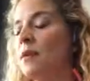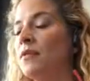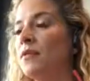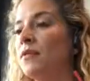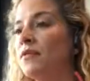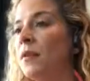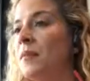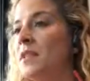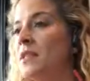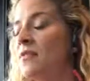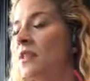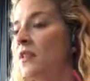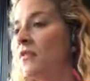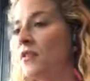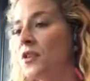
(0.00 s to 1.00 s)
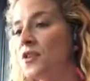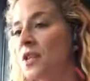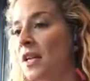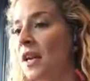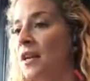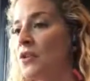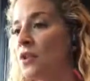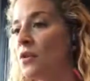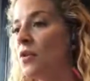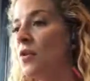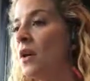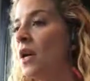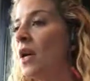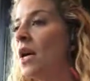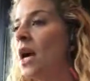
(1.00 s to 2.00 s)
But for film and TV, the first thing I do
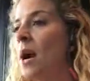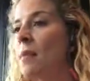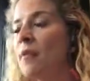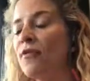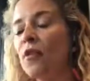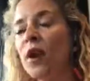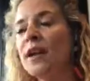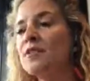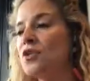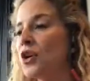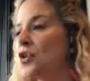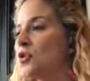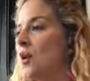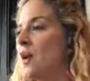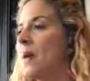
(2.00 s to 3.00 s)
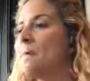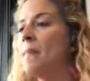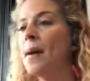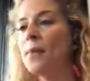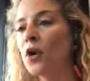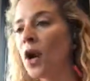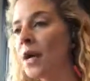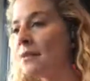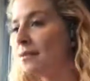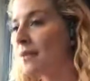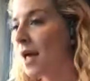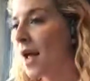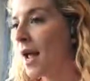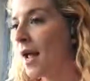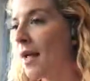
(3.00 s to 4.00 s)
before I start trying to memorize
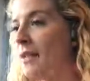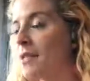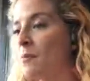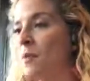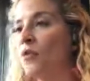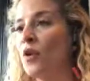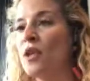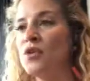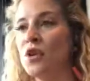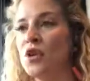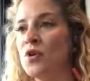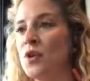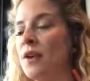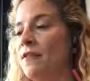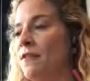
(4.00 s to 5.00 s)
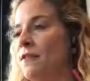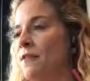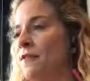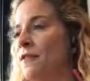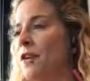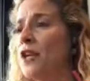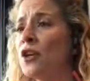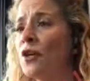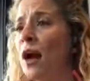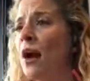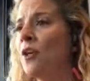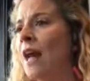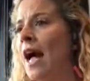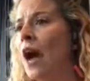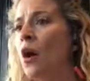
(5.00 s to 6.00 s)
lines, before I start trying to figure
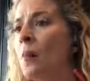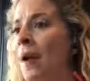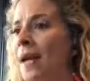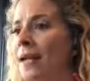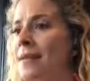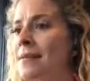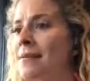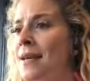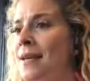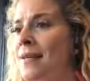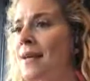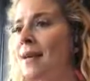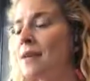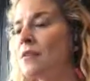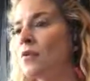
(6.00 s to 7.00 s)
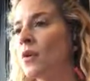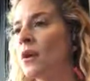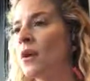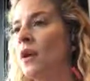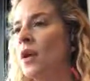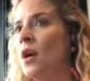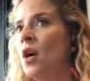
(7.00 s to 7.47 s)
out how am I going to say this, or